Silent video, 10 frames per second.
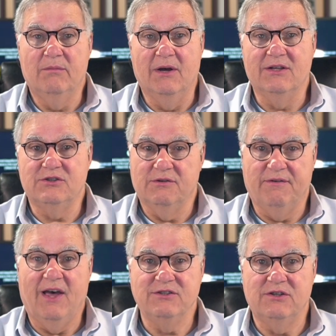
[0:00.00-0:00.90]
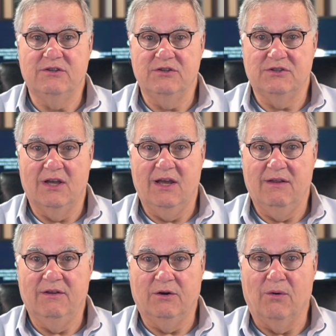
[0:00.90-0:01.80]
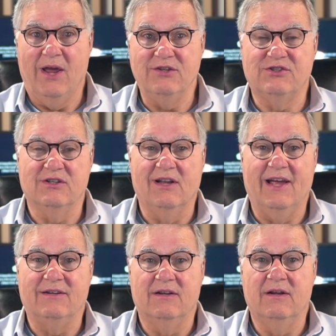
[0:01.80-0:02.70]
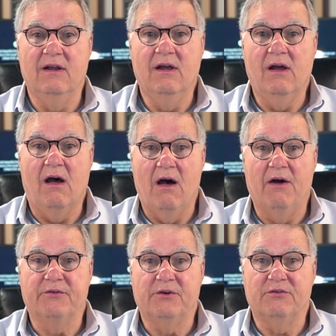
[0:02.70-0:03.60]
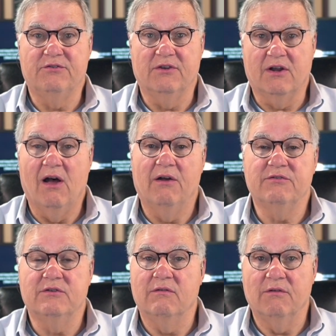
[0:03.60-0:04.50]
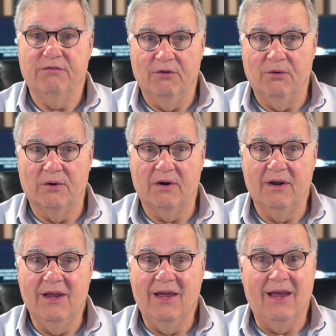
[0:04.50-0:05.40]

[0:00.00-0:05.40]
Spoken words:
but suffice it to say the grade selected alters the cost of the floor,